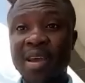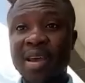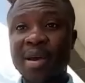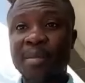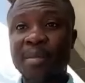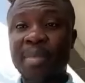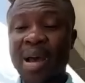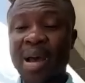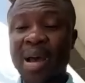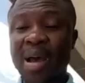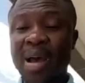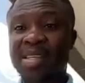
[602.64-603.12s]

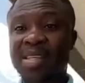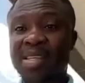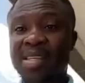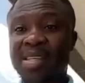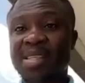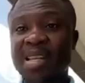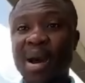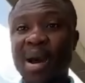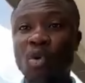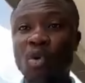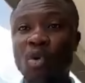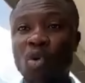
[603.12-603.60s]
Buses
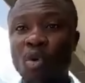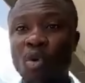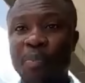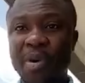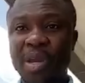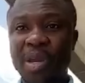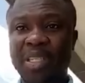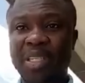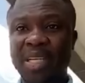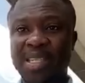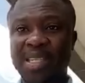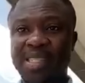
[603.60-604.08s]
na mumu
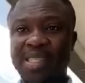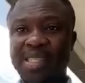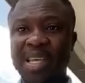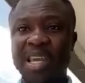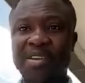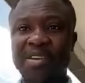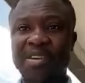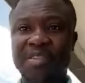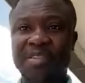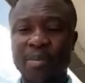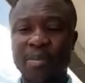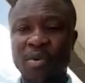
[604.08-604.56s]
picture see
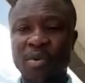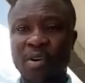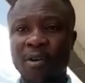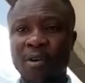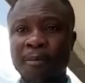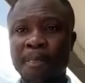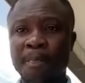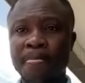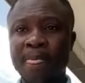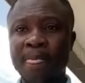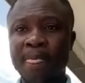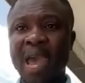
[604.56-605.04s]
chemono.
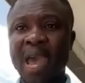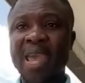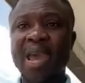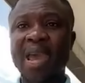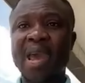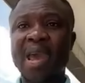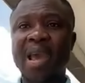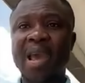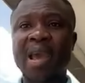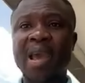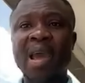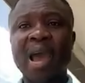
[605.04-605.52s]

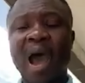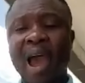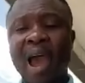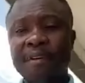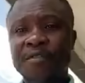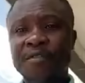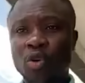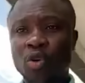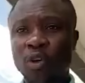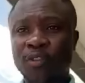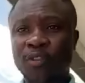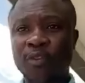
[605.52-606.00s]
Yeah,
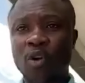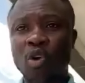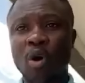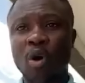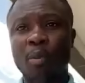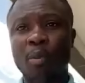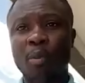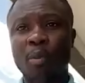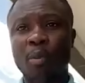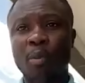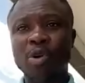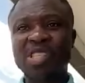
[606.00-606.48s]
I because
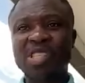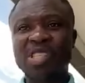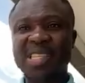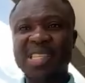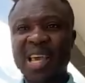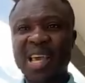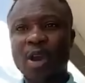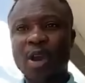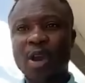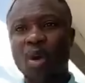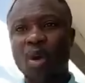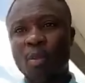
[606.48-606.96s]
phone almost
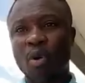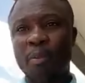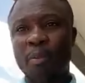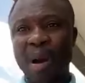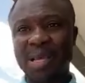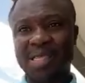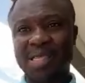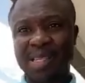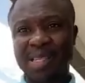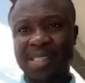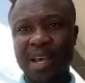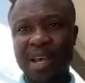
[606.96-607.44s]
say or more
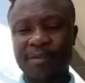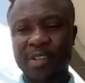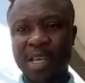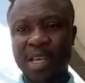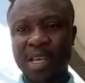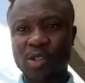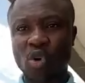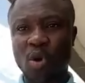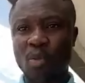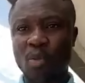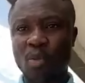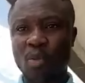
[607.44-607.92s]
buses
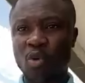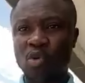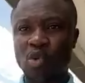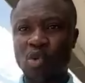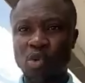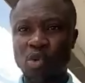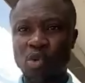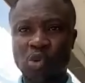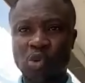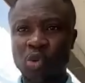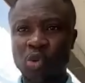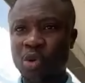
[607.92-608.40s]
after some more
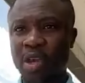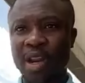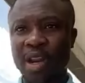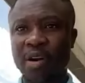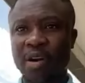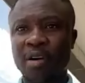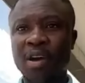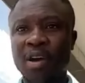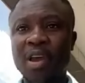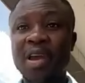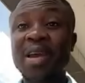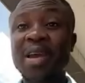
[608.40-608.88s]
you see.
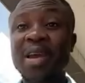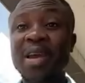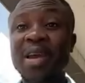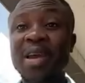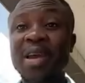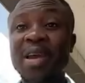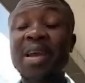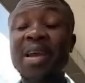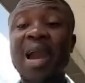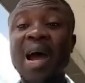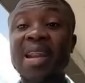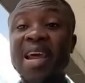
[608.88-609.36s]

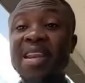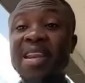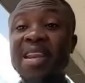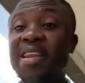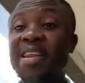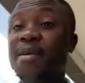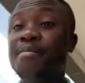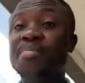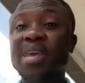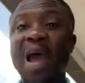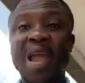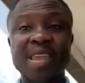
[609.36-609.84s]
Ghana need
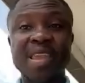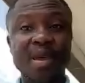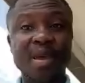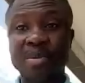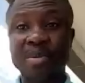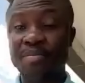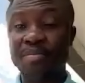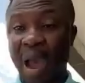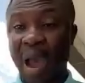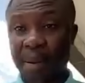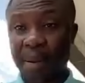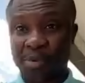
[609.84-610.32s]
Pia ye
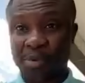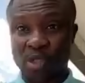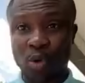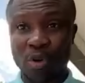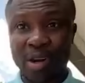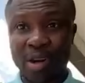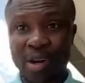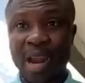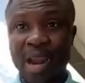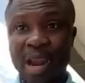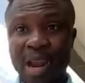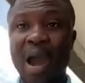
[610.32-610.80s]
be up
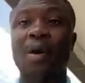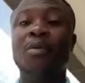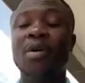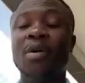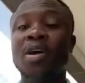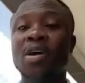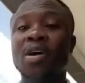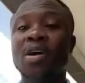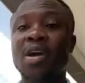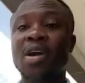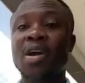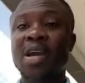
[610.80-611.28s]
till now.
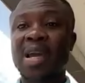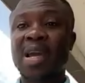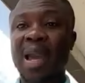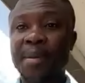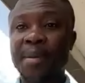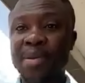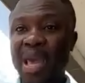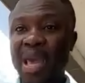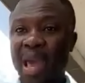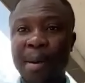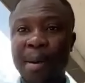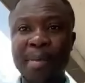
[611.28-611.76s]
You can
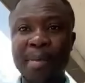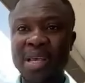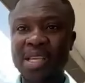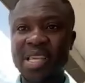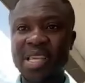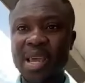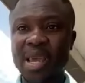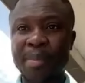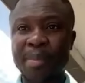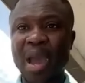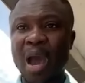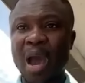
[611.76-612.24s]
be a best
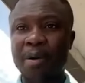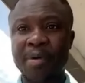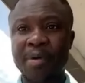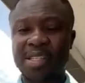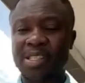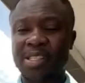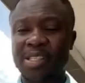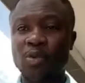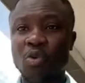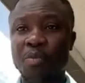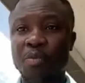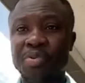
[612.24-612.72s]
ye be
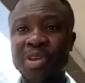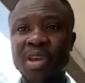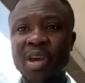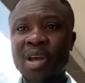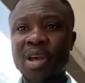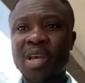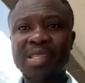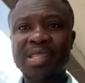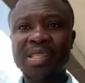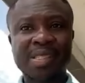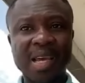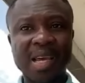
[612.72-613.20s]
arrested will be.
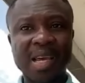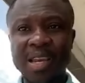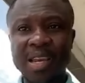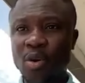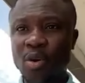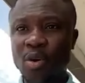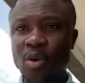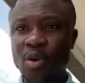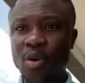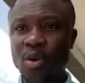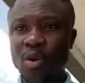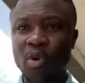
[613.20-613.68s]
Said
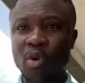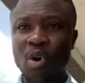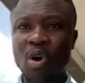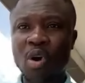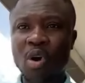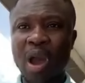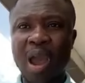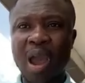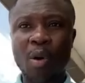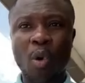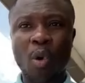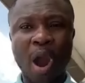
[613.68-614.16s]
you know,
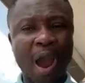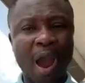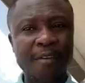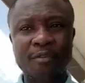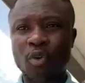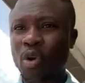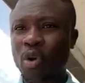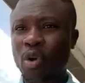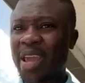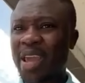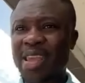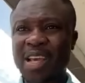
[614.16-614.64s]
I will have
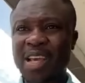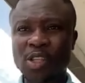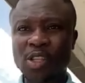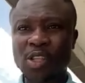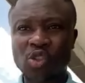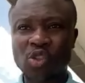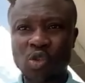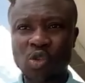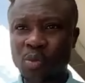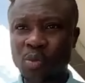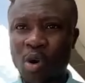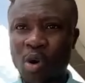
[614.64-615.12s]
one and yes,
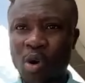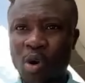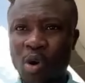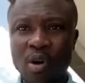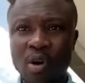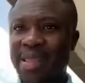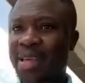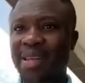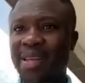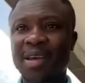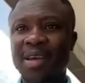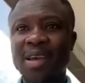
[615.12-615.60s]
small
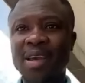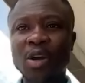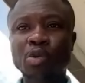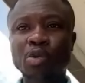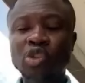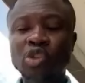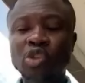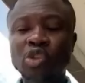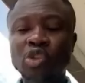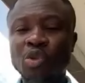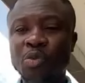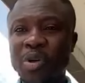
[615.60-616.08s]
thing.
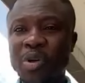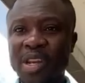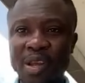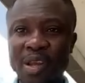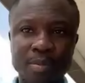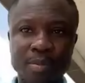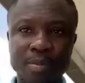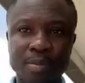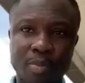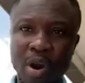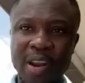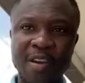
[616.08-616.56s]
Into me,
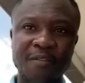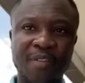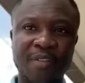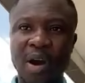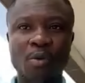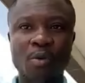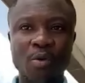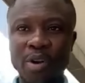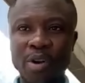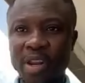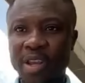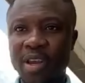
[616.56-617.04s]
Nibon in
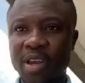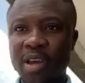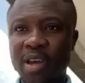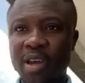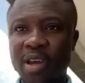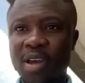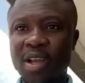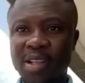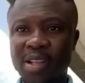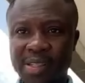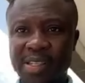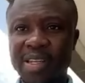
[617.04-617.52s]
Pawuni.
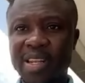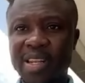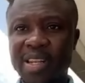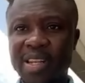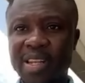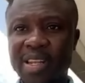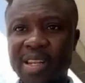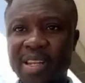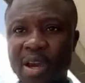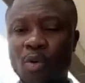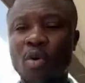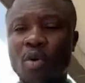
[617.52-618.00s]
Into
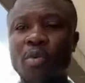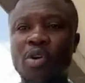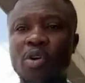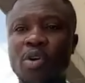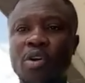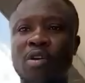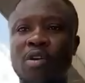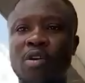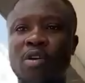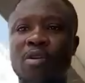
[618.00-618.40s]
the woman.